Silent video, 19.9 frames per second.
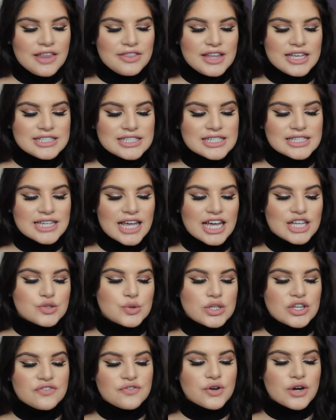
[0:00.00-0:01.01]
This is a
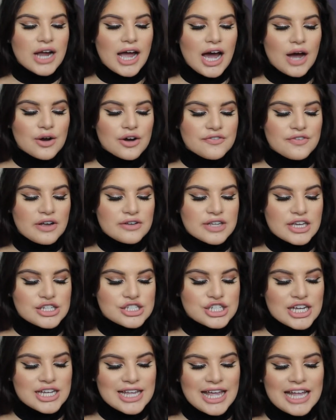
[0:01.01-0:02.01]
24-hour
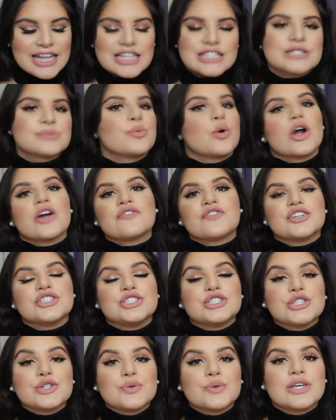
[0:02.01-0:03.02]
foundation, and it's more of a
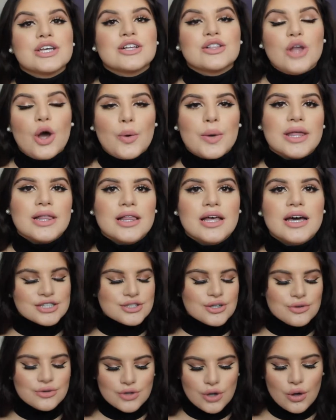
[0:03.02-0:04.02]
dewy, glowy look.
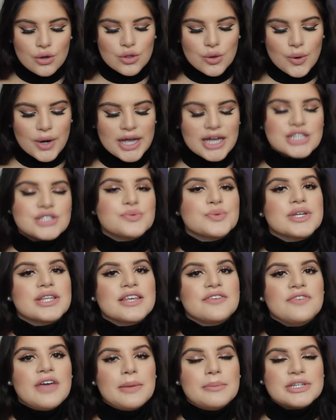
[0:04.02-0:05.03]
If you guys don't know, L'Oreal's
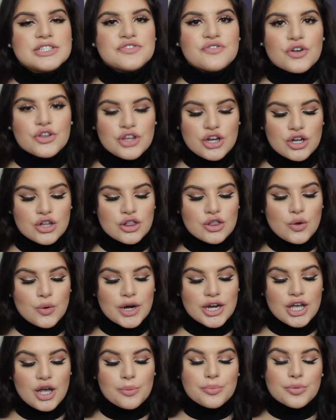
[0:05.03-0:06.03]
really famous for their
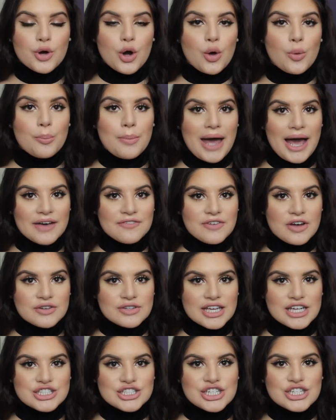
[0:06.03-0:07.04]
L'Oreal Pro Matte
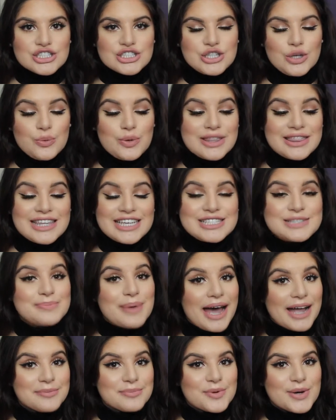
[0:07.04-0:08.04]
Foundation, so when this
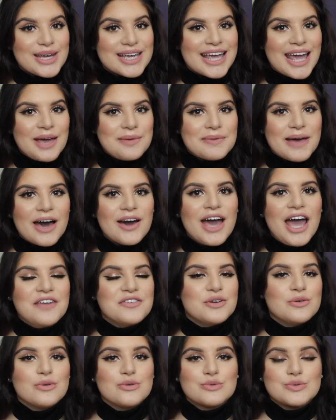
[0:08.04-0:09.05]
bad boy came out,
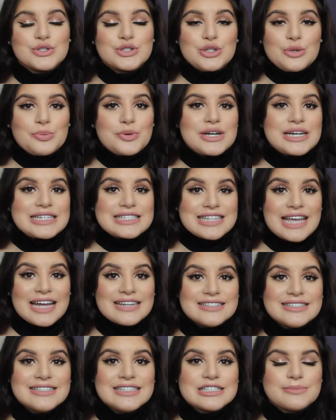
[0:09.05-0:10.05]
everyone was super
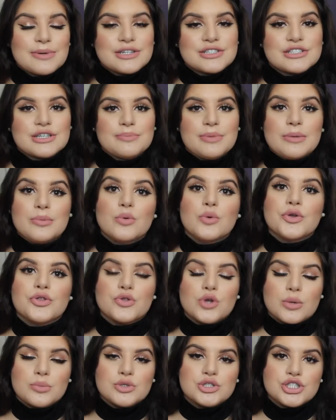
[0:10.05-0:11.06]
excited, especially people
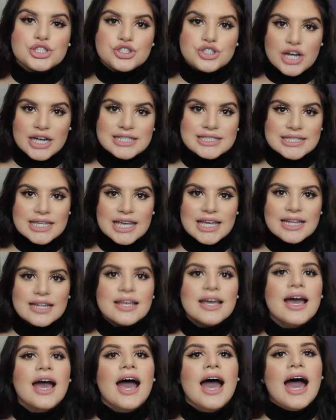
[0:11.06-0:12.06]
with normal to dry
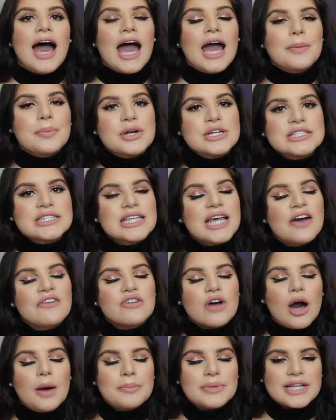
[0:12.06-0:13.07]
skin. I personally
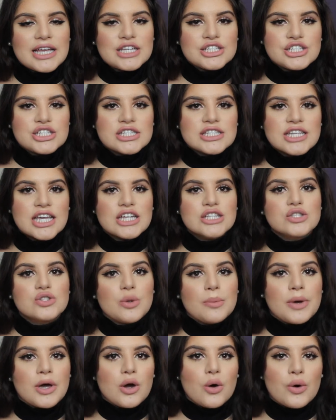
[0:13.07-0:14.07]
have combination skin,
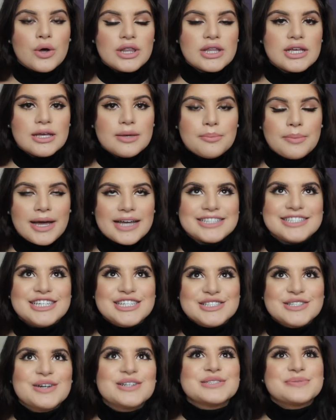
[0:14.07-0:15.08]
so my
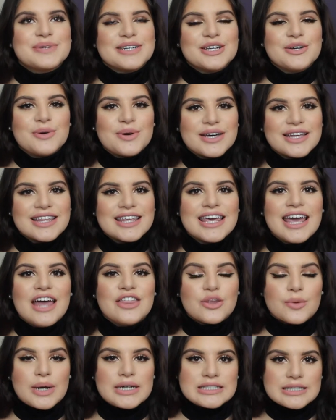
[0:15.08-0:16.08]
T-zone is pretty oily,
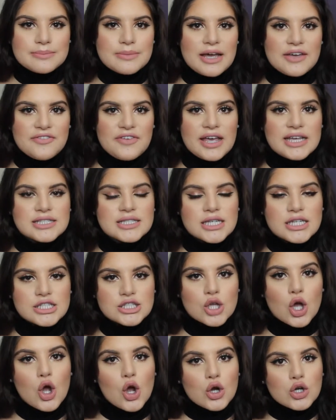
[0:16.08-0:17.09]
and the rest of my face
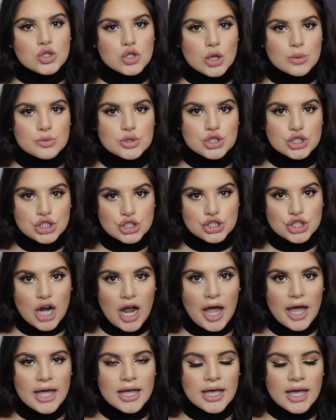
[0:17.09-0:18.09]
is normal to
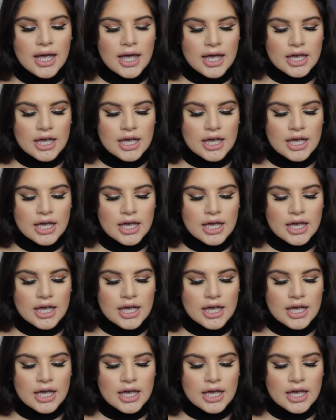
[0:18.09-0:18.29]
dry.